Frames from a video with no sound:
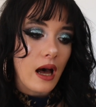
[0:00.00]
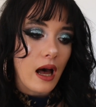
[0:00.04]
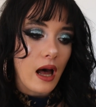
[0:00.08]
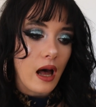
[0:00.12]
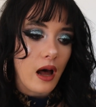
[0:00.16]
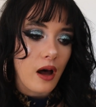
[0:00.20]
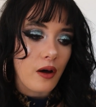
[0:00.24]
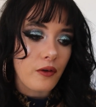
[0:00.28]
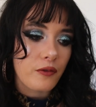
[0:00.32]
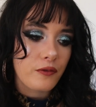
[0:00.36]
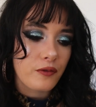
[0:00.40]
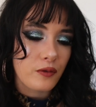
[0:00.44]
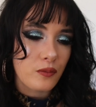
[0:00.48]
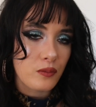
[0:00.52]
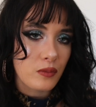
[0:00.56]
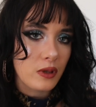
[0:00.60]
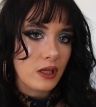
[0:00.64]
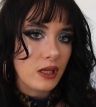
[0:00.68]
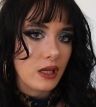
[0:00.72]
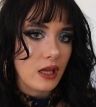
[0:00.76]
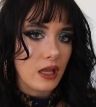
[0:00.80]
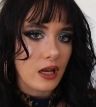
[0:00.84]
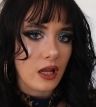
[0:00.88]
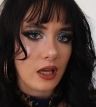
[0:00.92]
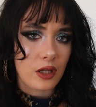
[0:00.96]
For
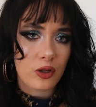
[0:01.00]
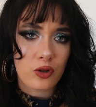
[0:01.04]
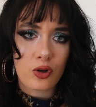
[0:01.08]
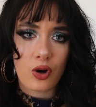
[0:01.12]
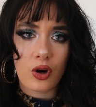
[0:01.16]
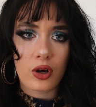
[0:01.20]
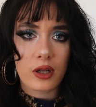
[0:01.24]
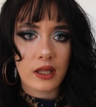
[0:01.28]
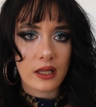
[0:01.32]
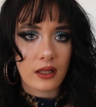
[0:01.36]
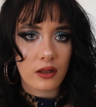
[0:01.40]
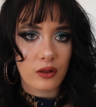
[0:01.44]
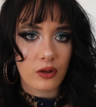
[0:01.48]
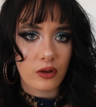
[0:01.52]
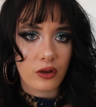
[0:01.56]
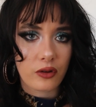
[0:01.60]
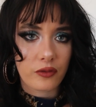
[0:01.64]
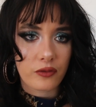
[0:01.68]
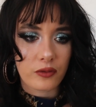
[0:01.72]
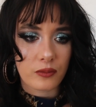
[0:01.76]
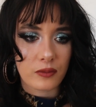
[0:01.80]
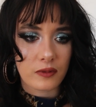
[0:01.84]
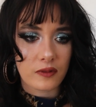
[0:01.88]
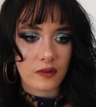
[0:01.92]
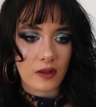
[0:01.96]
me, an iconic look
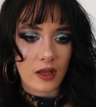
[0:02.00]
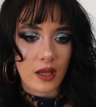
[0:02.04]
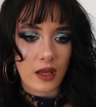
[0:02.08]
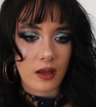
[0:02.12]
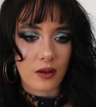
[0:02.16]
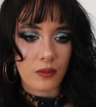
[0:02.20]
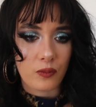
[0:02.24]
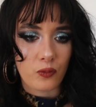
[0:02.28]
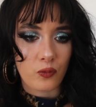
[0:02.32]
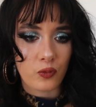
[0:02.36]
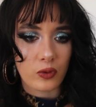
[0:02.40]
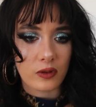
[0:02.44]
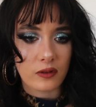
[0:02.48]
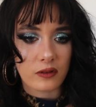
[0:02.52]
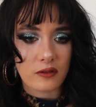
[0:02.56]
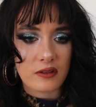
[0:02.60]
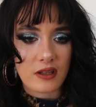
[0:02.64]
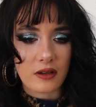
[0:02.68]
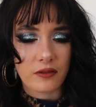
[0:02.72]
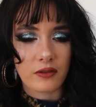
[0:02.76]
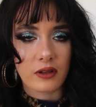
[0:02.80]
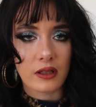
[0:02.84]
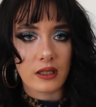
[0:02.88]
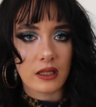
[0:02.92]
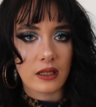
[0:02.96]
from Sam was
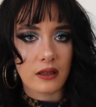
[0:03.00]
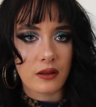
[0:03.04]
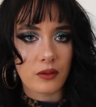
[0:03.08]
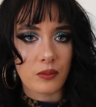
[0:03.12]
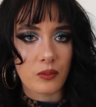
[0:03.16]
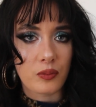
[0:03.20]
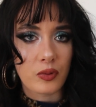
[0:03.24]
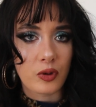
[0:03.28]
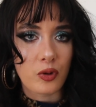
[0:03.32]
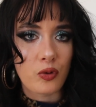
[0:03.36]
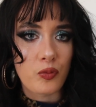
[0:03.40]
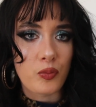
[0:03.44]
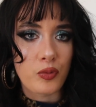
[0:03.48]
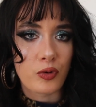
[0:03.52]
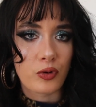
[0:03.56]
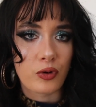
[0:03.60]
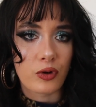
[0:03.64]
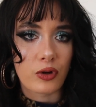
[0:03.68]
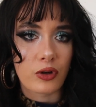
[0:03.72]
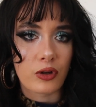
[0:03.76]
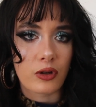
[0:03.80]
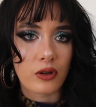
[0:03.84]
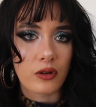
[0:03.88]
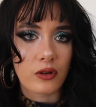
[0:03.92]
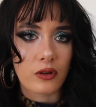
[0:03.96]
definitely the
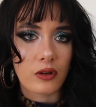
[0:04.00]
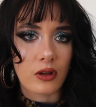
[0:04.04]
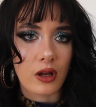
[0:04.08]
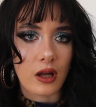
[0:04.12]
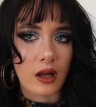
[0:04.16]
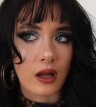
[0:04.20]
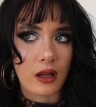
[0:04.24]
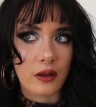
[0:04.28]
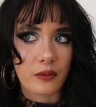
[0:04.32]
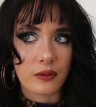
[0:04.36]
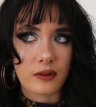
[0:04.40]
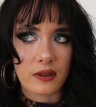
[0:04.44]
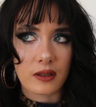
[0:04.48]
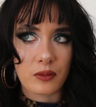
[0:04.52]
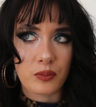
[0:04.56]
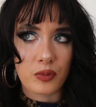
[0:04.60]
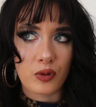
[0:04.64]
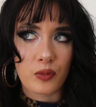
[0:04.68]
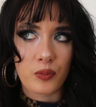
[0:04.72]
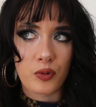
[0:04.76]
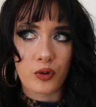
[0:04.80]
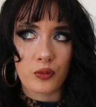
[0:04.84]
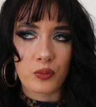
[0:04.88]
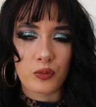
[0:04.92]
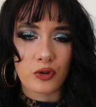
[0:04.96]
Billboard, it was a
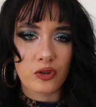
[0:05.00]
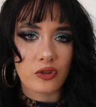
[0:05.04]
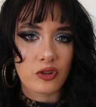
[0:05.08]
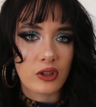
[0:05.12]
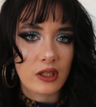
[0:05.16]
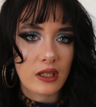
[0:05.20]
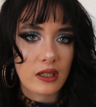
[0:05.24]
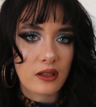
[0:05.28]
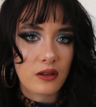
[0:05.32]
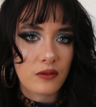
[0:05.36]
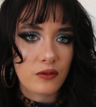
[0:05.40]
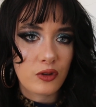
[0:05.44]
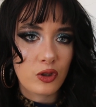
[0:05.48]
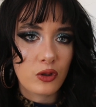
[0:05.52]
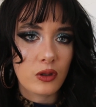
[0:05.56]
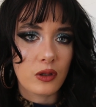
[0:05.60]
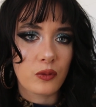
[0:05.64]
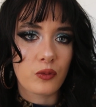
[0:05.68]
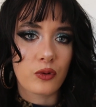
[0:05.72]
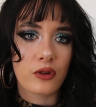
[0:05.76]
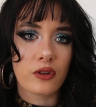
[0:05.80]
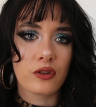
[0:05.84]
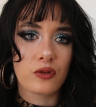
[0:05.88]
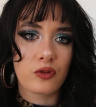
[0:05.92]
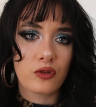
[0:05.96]
Billboard music interview.
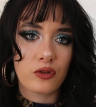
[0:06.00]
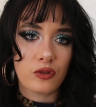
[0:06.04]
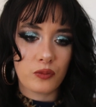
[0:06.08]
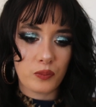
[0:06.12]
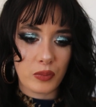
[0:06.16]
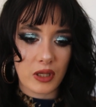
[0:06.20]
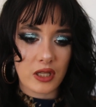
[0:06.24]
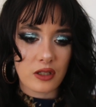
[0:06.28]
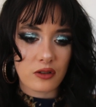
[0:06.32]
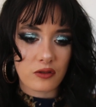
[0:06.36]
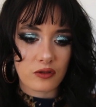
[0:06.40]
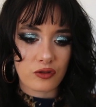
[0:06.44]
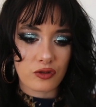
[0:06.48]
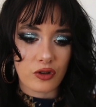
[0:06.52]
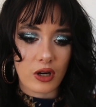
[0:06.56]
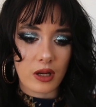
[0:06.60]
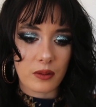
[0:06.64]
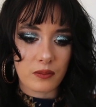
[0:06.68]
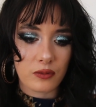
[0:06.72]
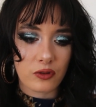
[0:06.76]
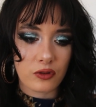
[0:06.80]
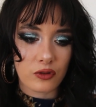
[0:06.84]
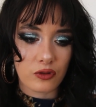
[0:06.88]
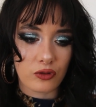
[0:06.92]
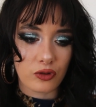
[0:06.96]
He wore this
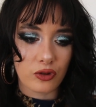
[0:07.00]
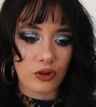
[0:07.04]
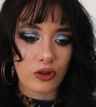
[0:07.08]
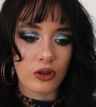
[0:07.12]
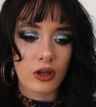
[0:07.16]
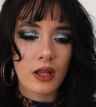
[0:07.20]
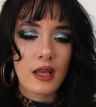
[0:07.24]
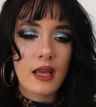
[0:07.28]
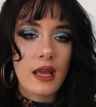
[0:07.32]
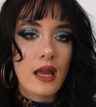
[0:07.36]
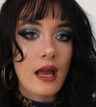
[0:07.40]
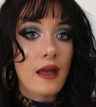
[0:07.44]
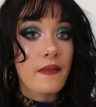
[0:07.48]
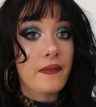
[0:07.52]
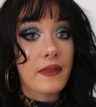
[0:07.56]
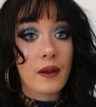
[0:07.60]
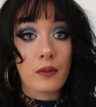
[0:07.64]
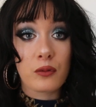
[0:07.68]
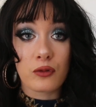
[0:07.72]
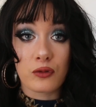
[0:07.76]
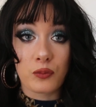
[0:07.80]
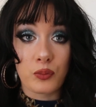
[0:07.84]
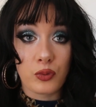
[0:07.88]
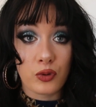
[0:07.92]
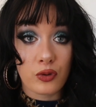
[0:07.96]
pinstripe suit.
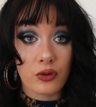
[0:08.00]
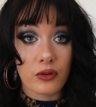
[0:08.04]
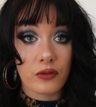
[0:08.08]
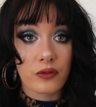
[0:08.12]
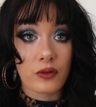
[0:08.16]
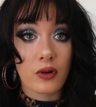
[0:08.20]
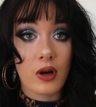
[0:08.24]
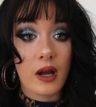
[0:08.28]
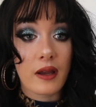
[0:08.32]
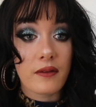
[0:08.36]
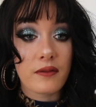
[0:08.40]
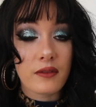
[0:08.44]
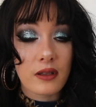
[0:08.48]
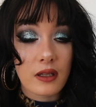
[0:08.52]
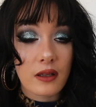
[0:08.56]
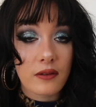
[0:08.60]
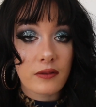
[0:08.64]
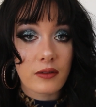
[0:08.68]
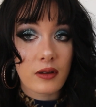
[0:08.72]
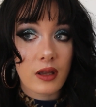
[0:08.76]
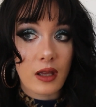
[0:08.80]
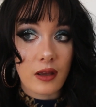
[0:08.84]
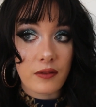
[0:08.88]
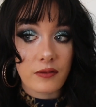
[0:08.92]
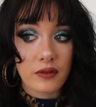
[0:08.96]
That was beautiful. I've
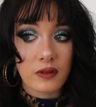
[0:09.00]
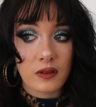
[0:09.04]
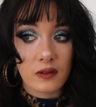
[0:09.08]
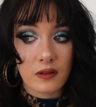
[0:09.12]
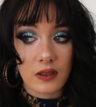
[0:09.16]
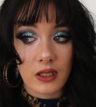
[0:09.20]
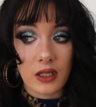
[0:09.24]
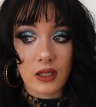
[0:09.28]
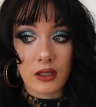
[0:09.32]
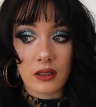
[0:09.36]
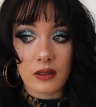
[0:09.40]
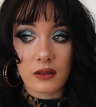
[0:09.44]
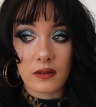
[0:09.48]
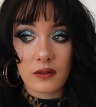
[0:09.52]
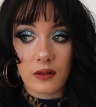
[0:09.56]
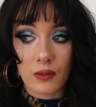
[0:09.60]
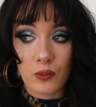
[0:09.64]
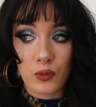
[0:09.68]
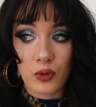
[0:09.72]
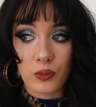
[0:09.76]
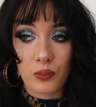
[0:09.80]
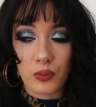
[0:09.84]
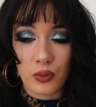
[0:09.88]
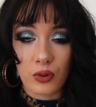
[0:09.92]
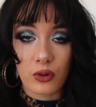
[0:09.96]
never ever seen
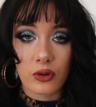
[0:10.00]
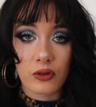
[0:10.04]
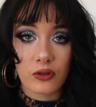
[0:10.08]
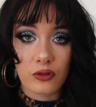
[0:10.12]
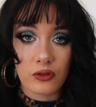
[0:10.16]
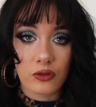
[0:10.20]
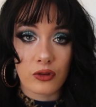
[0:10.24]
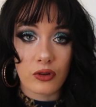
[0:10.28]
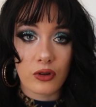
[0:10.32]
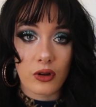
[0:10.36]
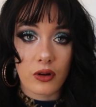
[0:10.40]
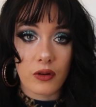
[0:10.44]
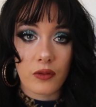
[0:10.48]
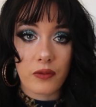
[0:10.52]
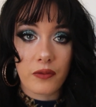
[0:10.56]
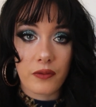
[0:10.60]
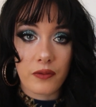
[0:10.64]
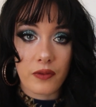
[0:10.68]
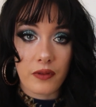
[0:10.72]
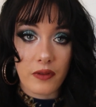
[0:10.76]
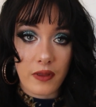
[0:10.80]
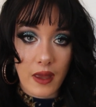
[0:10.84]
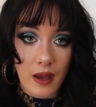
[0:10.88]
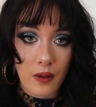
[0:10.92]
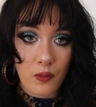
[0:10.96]
someone pull a suit
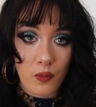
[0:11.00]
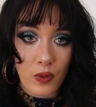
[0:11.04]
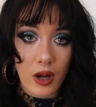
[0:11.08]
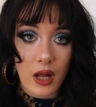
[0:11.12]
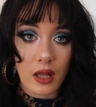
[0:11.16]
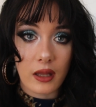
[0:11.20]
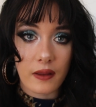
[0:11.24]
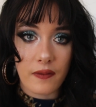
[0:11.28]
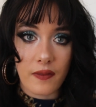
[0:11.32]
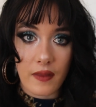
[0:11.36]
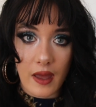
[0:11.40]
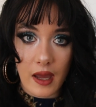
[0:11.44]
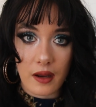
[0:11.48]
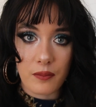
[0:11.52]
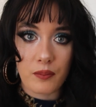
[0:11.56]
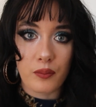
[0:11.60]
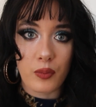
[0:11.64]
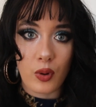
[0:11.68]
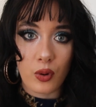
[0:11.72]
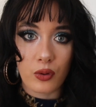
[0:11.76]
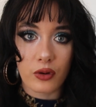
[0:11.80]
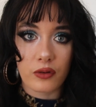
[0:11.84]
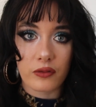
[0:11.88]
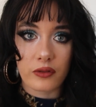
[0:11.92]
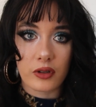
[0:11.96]
off that well in that
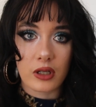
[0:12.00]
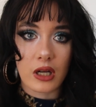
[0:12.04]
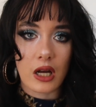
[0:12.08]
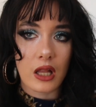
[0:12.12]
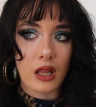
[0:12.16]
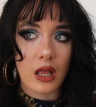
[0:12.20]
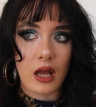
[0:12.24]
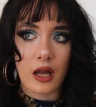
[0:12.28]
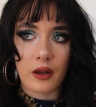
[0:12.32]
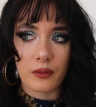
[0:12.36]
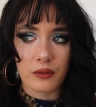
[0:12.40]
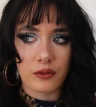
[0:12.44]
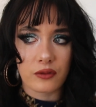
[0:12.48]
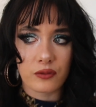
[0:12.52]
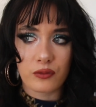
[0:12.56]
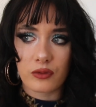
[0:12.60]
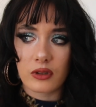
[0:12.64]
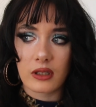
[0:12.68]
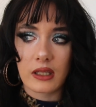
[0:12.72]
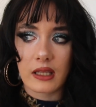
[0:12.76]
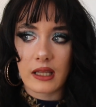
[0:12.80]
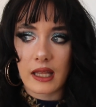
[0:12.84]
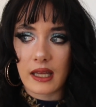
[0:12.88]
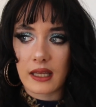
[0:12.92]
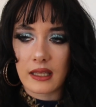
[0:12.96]
bold of a color. I was
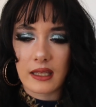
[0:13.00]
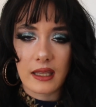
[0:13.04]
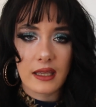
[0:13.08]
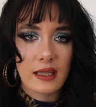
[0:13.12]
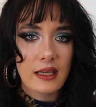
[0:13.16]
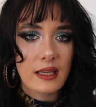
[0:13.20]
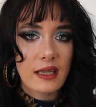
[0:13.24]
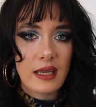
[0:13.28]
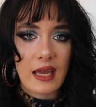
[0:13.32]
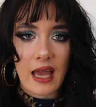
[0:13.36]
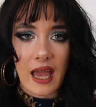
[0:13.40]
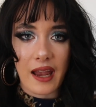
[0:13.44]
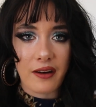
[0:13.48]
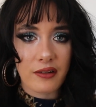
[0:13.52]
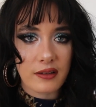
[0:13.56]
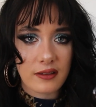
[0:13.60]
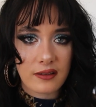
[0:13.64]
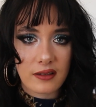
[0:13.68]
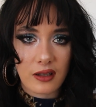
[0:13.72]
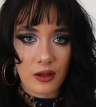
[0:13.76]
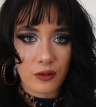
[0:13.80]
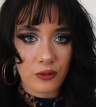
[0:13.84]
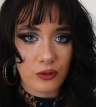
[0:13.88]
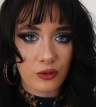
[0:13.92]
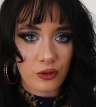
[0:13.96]
really like, Harry
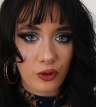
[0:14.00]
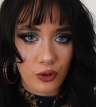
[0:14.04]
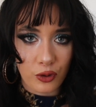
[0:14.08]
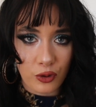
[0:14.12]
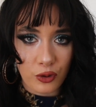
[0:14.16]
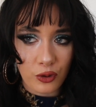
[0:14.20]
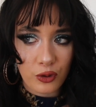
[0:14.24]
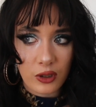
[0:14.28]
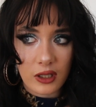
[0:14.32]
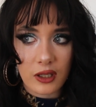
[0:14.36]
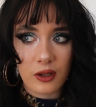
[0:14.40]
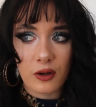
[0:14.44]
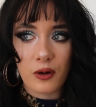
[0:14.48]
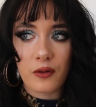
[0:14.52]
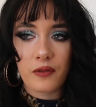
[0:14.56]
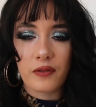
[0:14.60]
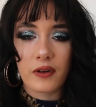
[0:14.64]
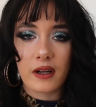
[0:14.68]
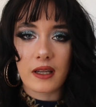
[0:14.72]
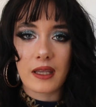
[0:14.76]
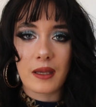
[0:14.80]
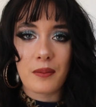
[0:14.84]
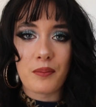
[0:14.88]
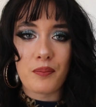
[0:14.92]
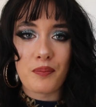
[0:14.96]
Styles who? He got
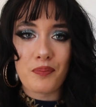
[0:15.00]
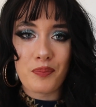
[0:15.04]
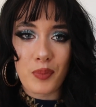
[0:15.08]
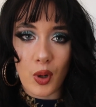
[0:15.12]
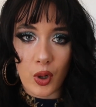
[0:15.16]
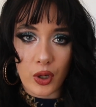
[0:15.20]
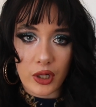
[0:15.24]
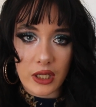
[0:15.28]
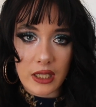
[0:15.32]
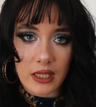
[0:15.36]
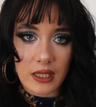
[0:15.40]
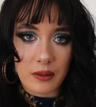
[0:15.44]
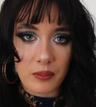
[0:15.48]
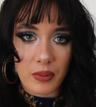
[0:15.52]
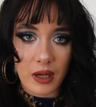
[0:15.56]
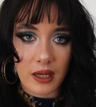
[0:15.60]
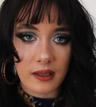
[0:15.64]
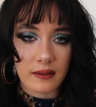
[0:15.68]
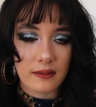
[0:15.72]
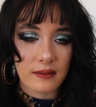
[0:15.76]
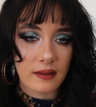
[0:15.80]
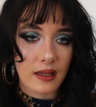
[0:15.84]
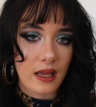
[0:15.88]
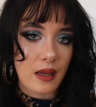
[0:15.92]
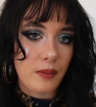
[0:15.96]
fucking bodied
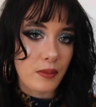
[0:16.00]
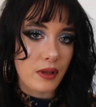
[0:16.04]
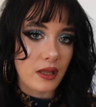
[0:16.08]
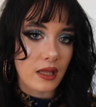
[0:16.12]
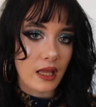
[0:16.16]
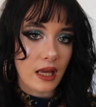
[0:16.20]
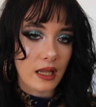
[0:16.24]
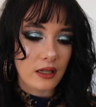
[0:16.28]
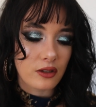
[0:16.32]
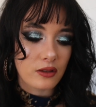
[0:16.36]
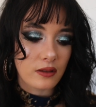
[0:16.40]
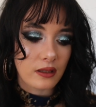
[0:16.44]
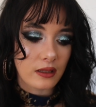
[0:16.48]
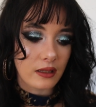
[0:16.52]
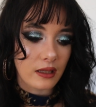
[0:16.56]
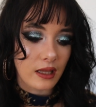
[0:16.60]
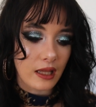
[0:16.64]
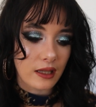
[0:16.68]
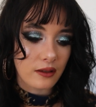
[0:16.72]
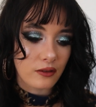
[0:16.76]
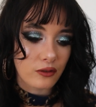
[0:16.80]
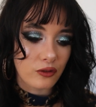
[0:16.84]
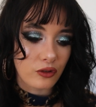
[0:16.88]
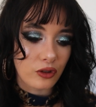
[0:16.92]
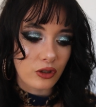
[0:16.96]
by Sam in
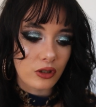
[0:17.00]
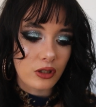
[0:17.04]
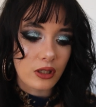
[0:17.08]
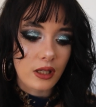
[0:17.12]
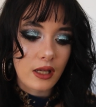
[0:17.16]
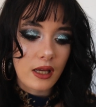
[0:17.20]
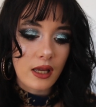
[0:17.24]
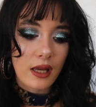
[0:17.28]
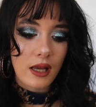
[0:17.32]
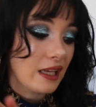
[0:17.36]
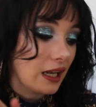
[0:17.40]
that suit.